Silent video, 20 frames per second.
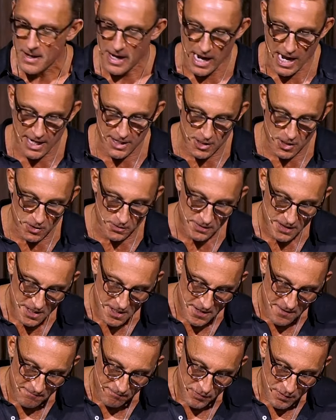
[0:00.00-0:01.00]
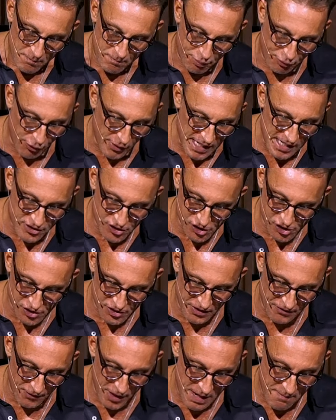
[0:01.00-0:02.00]
I don't
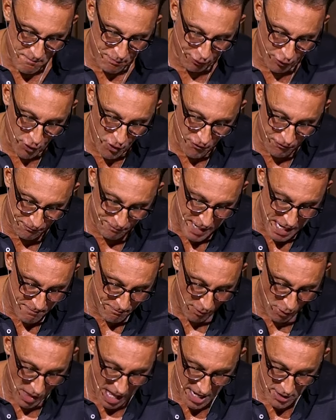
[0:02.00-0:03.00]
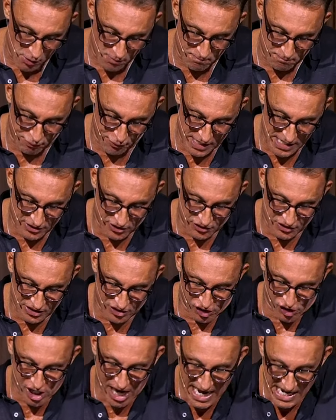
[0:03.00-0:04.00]
preach to improve people. I don't preach to
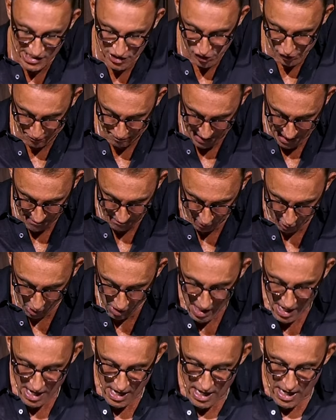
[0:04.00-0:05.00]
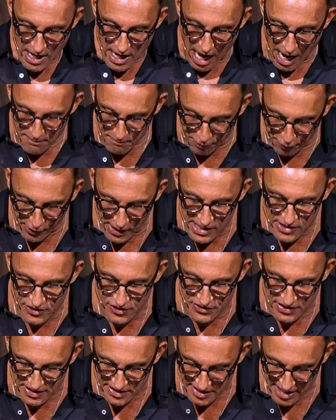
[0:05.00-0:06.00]
change people. I
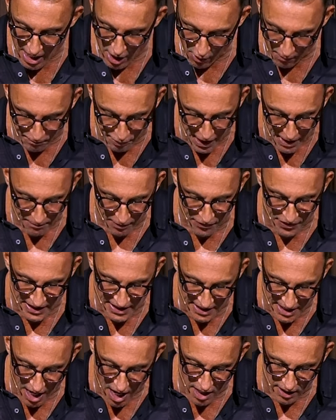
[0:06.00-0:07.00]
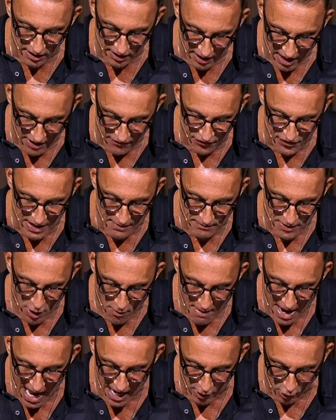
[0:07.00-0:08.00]
preach to tell people that God loves them no
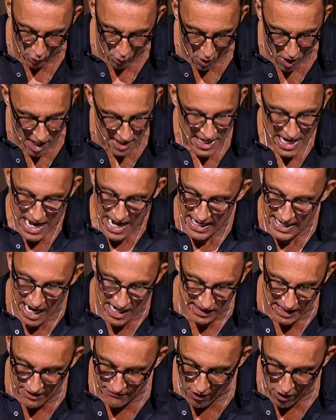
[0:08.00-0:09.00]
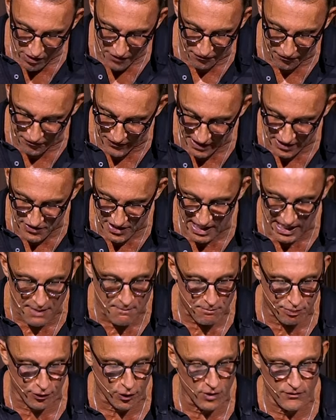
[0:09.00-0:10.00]
matter what. And I leave all the fixing,
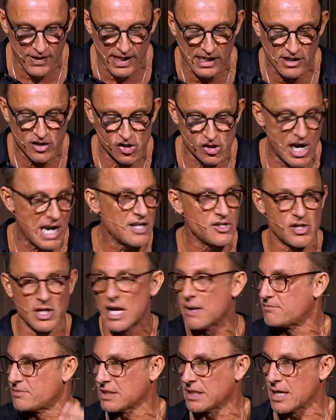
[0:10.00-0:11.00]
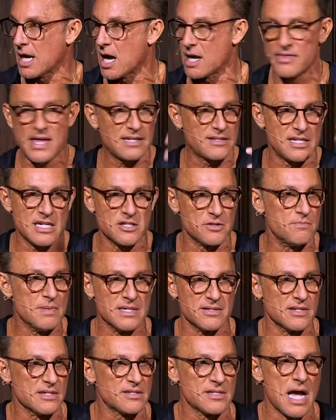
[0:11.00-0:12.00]
improving, and changing up to God. That's His
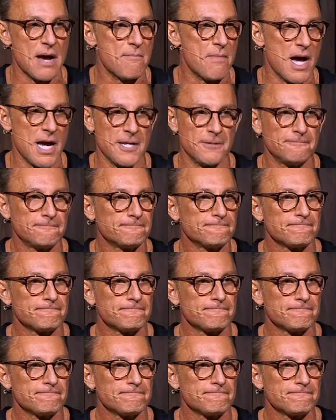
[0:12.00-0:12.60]
business, not mine.